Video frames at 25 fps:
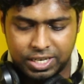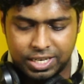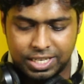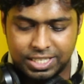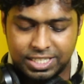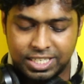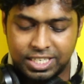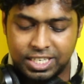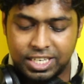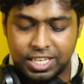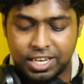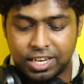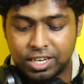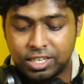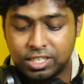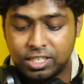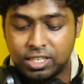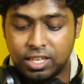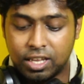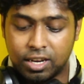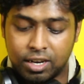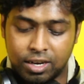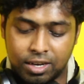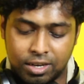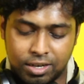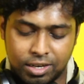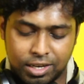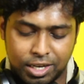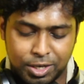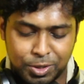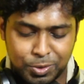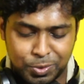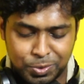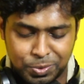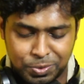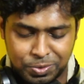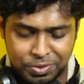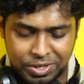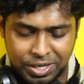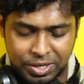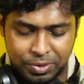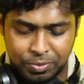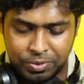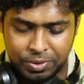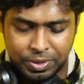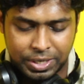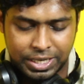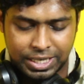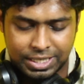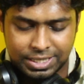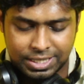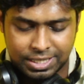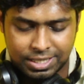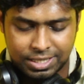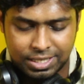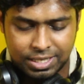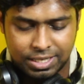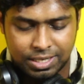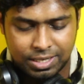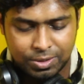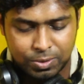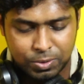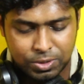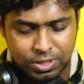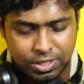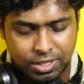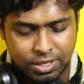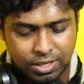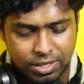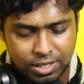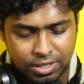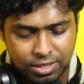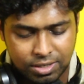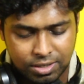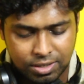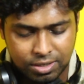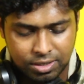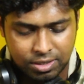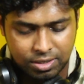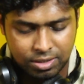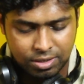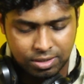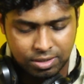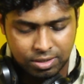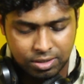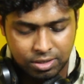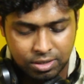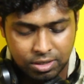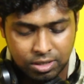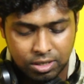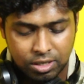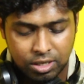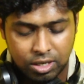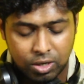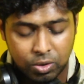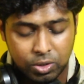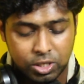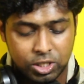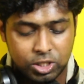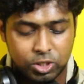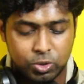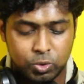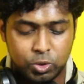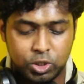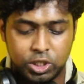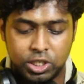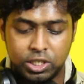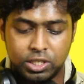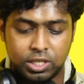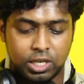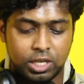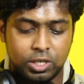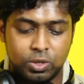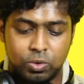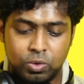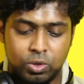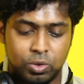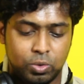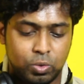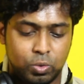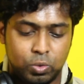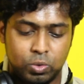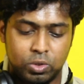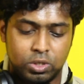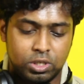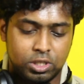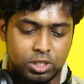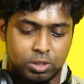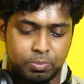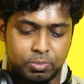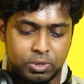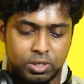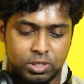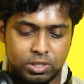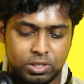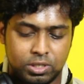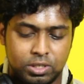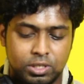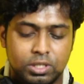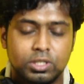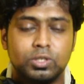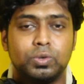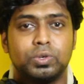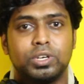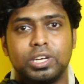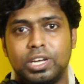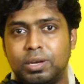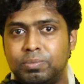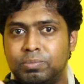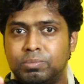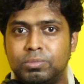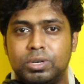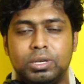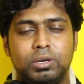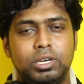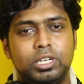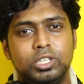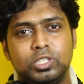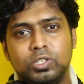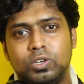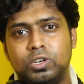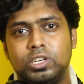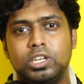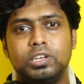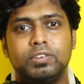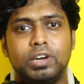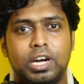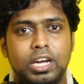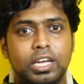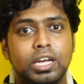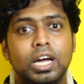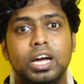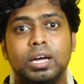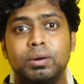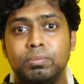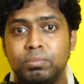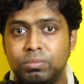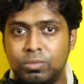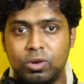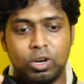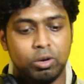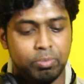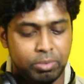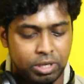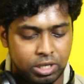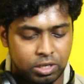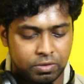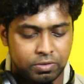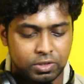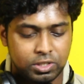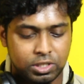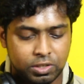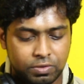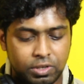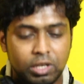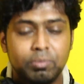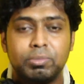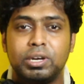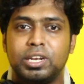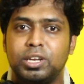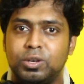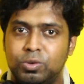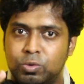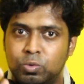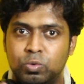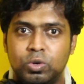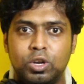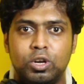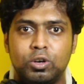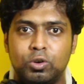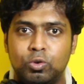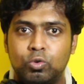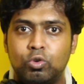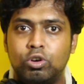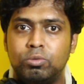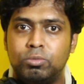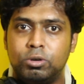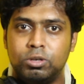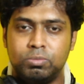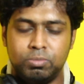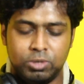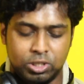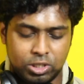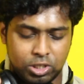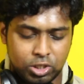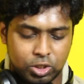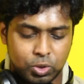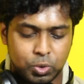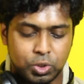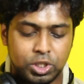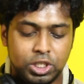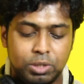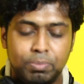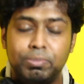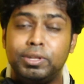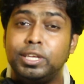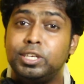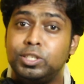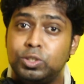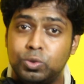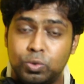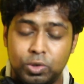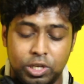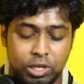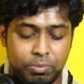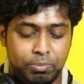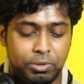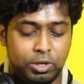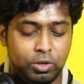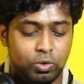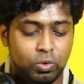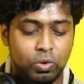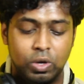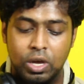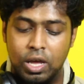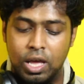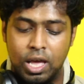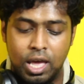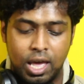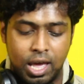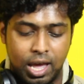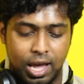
They say director, I don't know why I said that. Who's the director? Okay, Sujeet, I don't know who this person is. Okay, I'm really sorry. I, I'm not being offensive here, but I do not know about Mister Sujeet. Please do let me know.